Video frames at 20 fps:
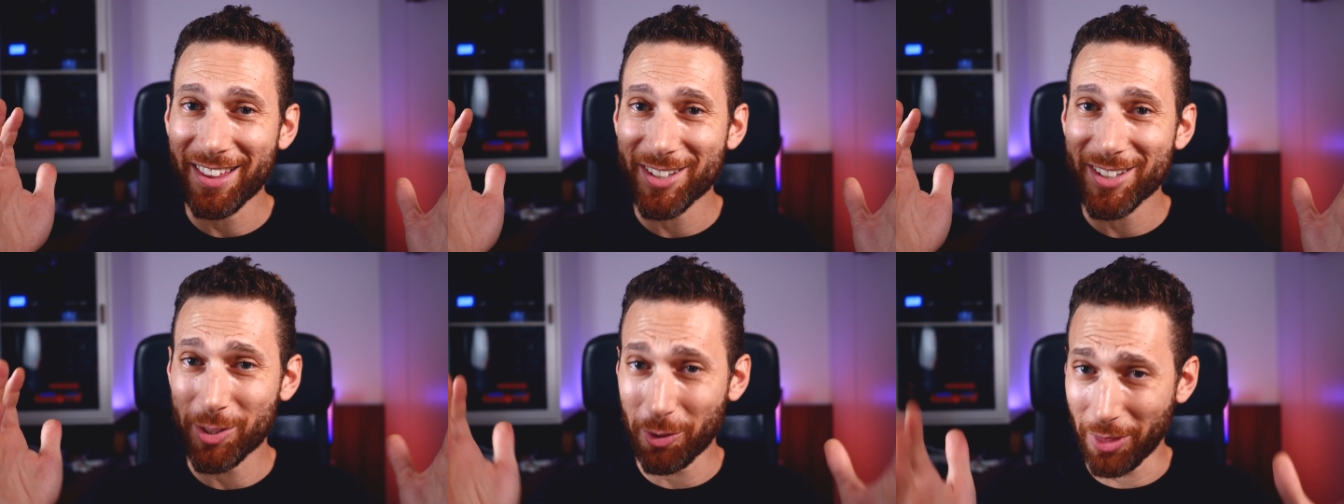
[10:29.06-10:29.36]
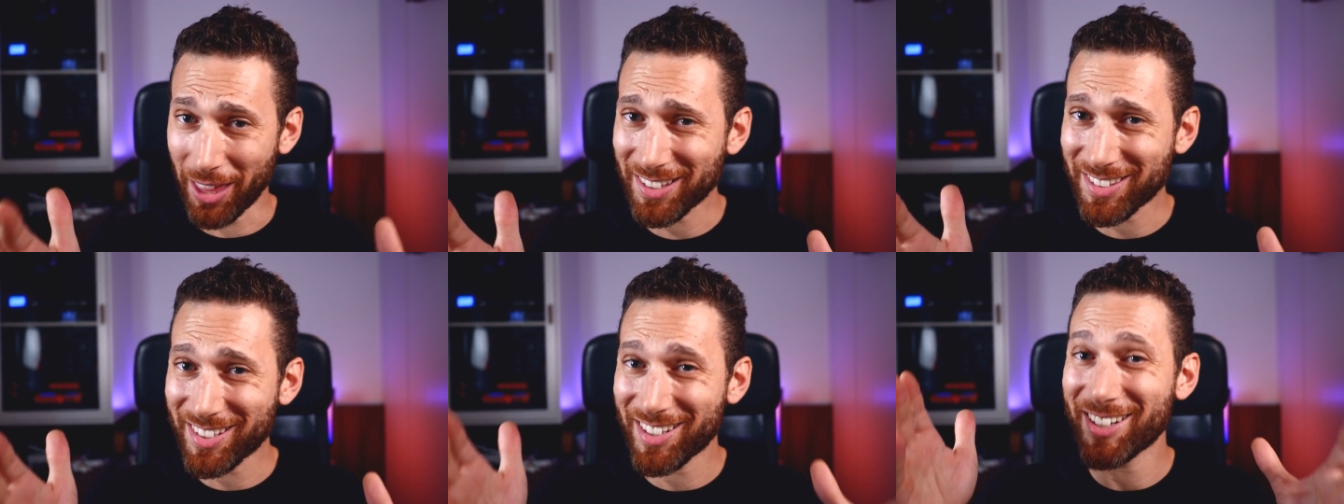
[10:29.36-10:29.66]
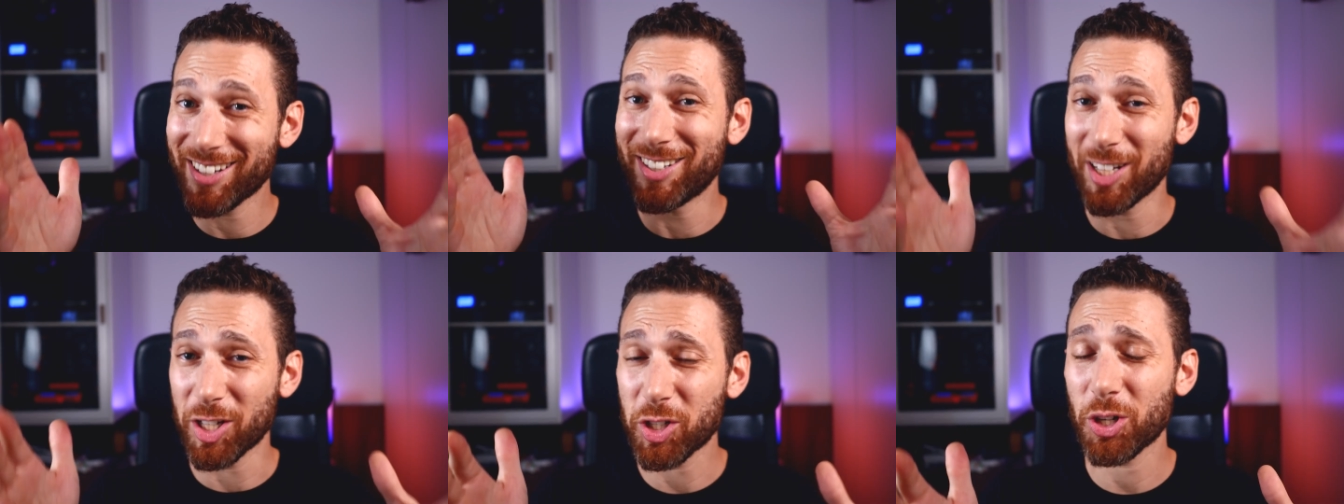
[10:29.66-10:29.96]
So that's
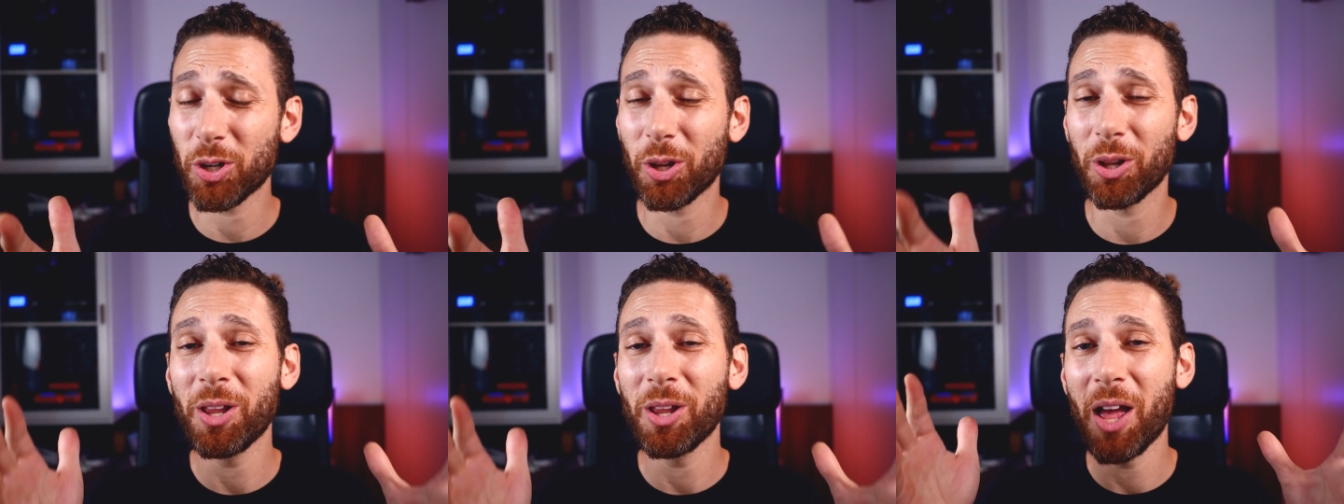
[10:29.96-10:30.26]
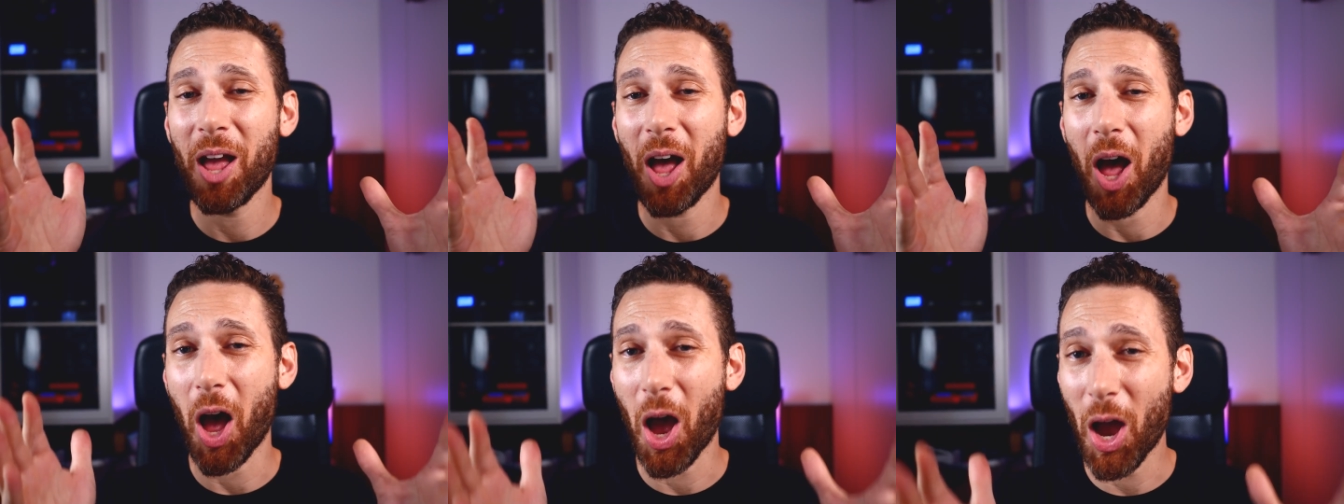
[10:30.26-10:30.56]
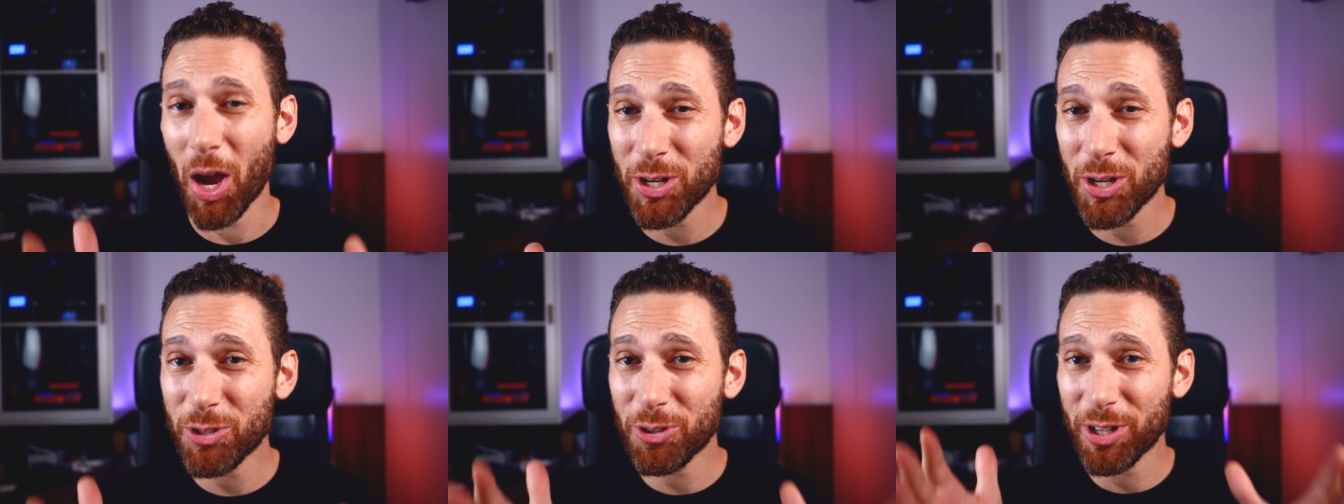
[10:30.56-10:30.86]
an additional
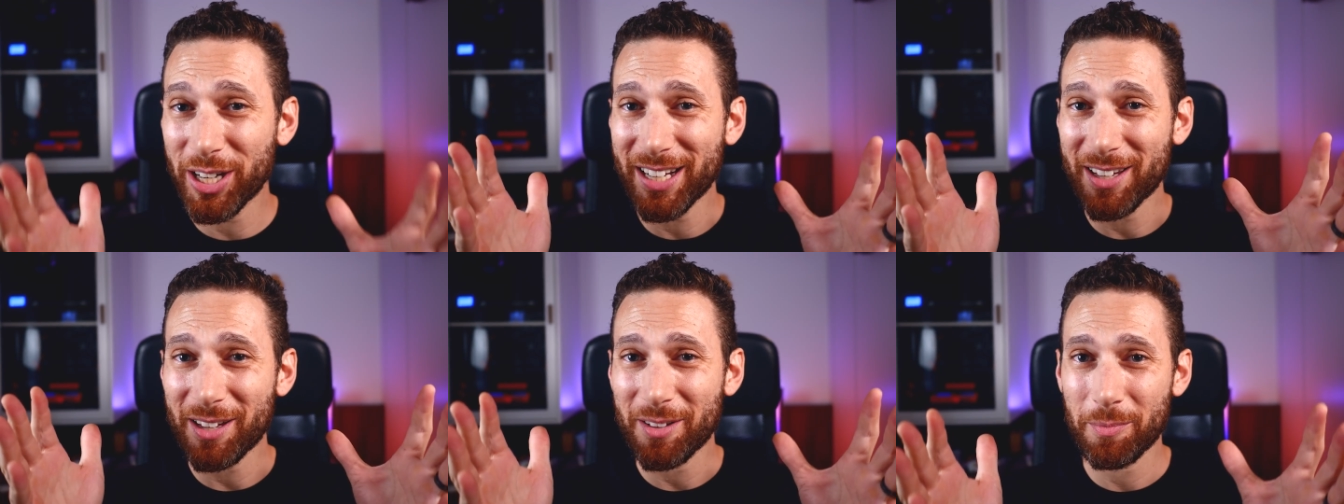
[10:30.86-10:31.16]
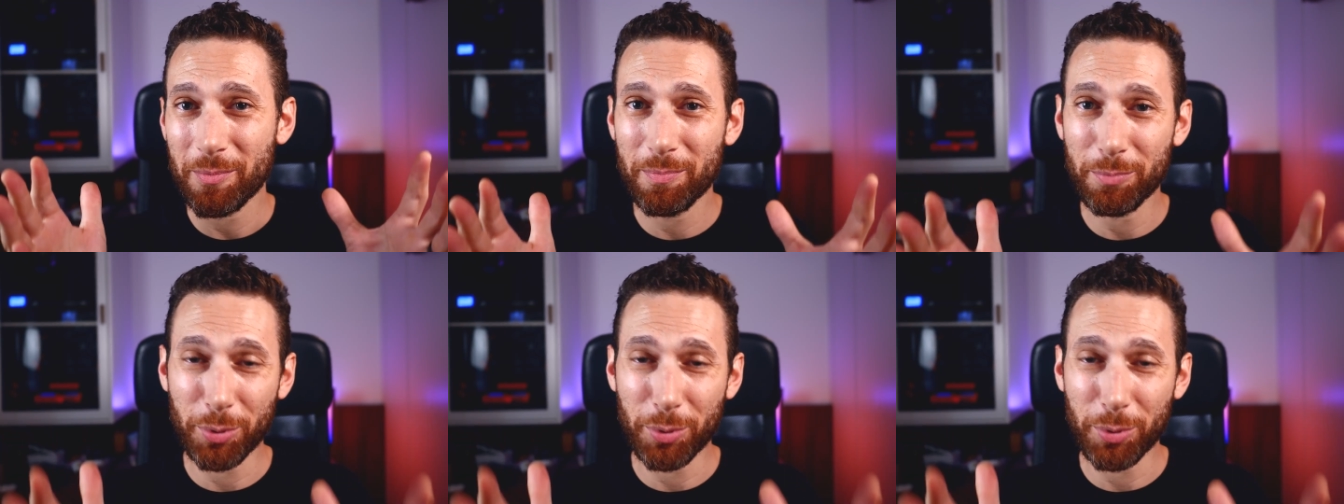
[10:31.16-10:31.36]
100